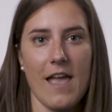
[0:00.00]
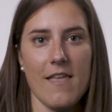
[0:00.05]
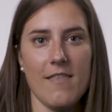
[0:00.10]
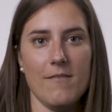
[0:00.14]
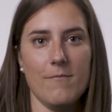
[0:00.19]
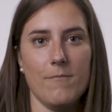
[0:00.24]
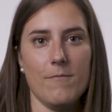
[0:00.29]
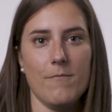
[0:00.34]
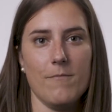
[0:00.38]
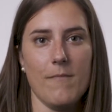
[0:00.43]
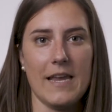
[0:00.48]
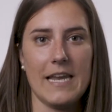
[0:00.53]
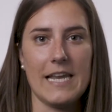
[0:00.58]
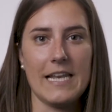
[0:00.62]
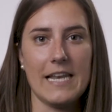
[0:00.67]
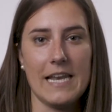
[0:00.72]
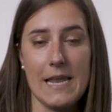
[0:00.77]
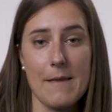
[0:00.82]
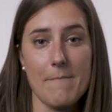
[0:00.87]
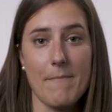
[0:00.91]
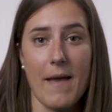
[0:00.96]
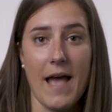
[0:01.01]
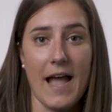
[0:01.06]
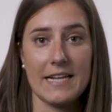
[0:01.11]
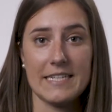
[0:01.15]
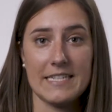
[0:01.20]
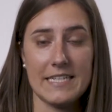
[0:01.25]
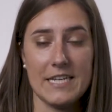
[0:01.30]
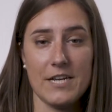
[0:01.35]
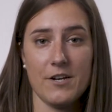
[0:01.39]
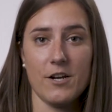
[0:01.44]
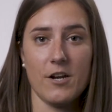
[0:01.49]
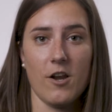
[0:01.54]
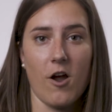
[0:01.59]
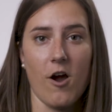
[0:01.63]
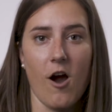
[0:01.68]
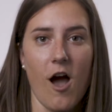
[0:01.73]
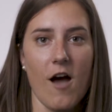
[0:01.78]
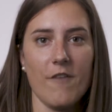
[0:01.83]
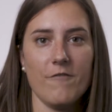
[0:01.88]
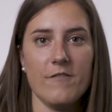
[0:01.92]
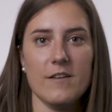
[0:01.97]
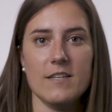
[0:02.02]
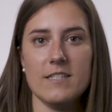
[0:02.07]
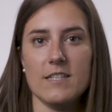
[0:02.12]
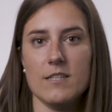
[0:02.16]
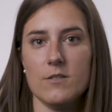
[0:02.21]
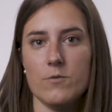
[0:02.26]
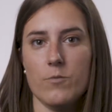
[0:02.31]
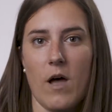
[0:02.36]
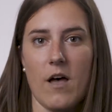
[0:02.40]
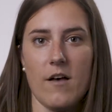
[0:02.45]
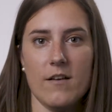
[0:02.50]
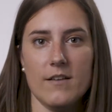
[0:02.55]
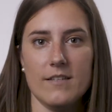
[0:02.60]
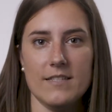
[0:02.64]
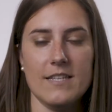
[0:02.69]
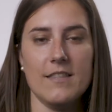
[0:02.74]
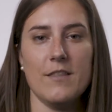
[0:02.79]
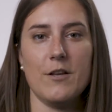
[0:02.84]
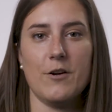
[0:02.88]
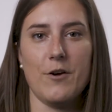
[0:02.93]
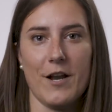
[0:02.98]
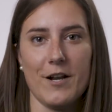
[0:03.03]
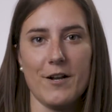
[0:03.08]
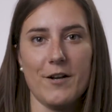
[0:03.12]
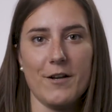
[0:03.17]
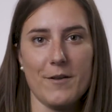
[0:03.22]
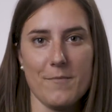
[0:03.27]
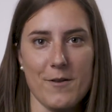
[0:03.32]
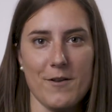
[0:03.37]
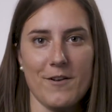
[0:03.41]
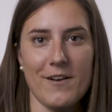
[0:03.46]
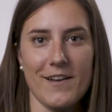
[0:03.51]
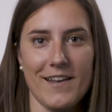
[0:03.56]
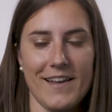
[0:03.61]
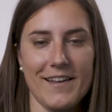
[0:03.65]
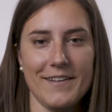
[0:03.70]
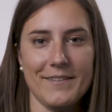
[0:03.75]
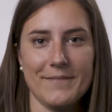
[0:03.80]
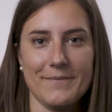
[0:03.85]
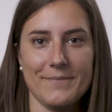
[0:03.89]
and making an impact here in our office as well as in the greater community.